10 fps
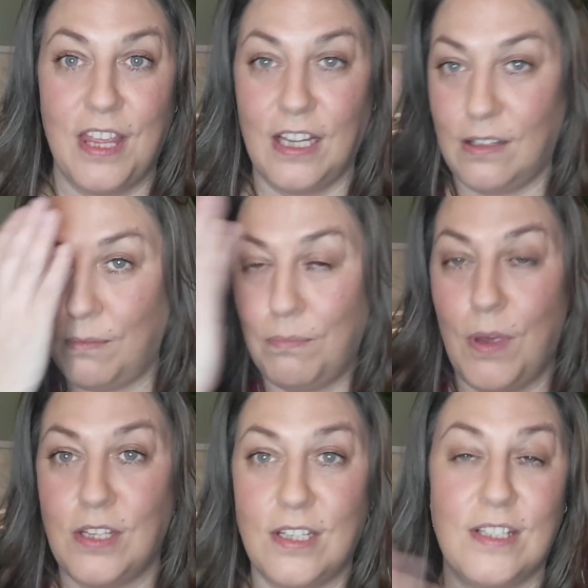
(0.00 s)
I think
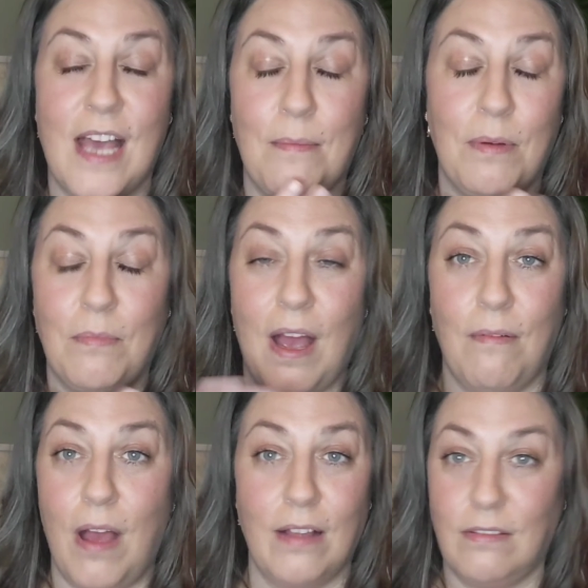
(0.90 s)
most of the time
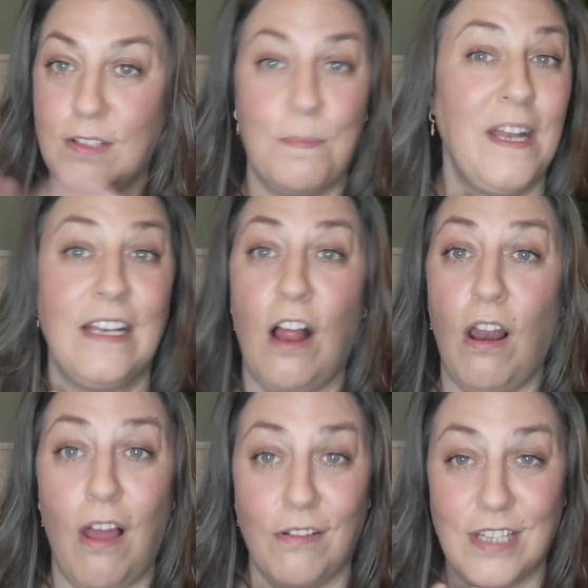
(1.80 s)
I spend
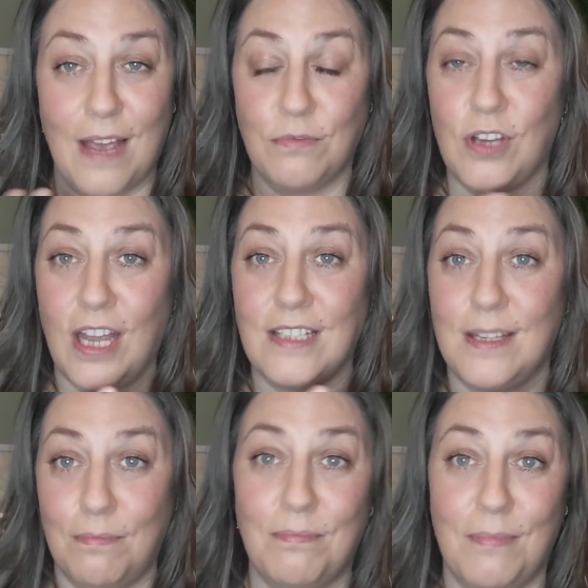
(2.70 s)
a lot of time trying
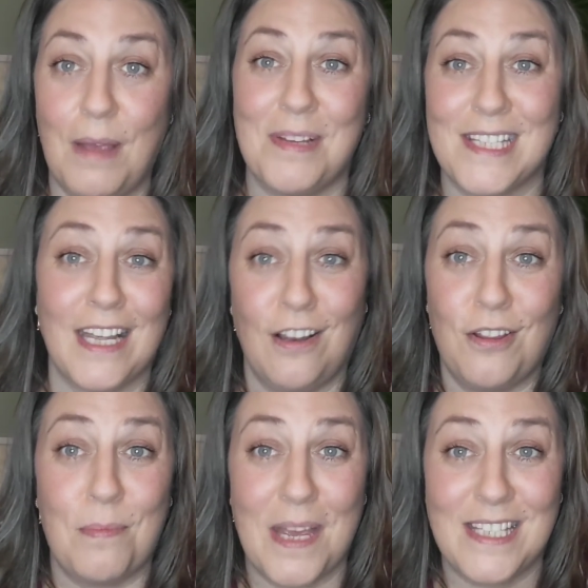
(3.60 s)
to make my skin
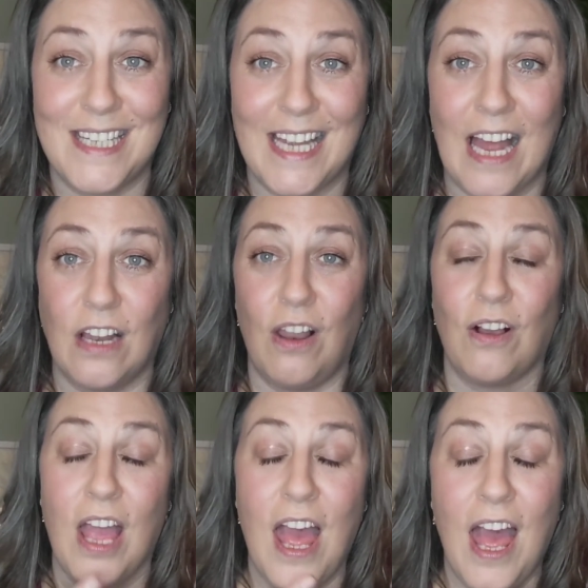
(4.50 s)
look the best it can
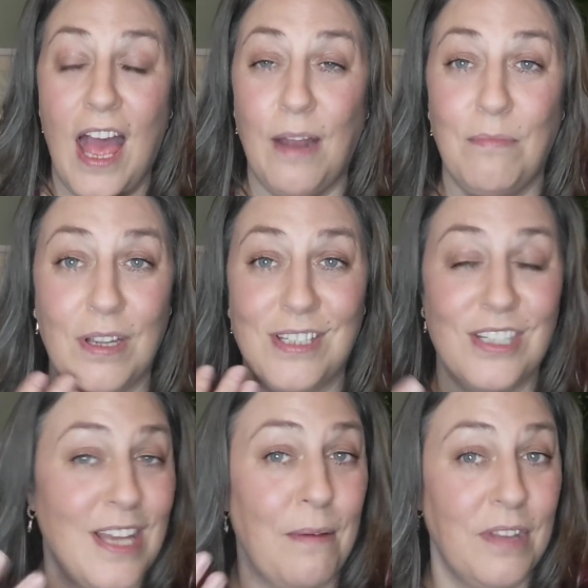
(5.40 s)
look, and most
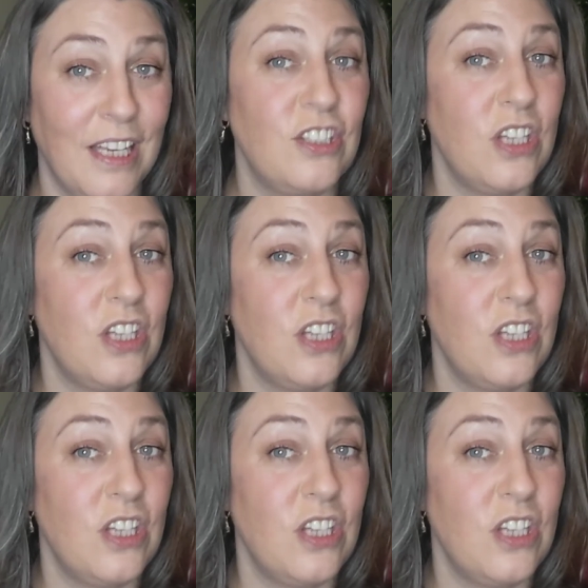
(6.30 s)
of the time I think,